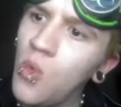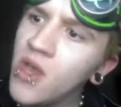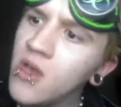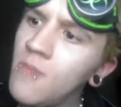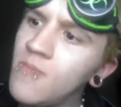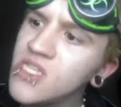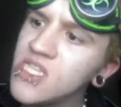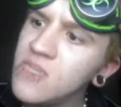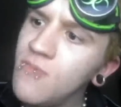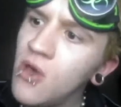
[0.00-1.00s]
Wake up and
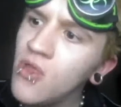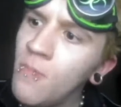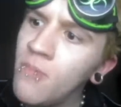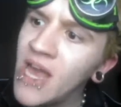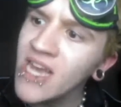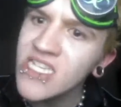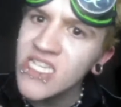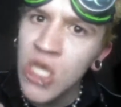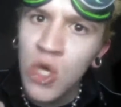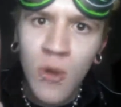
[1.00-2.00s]
smell the black
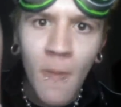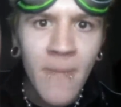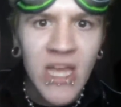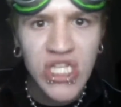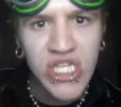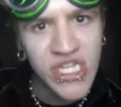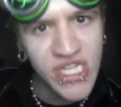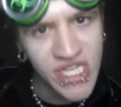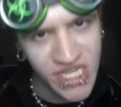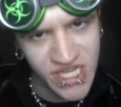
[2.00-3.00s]
silk,
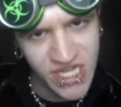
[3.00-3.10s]
bitches.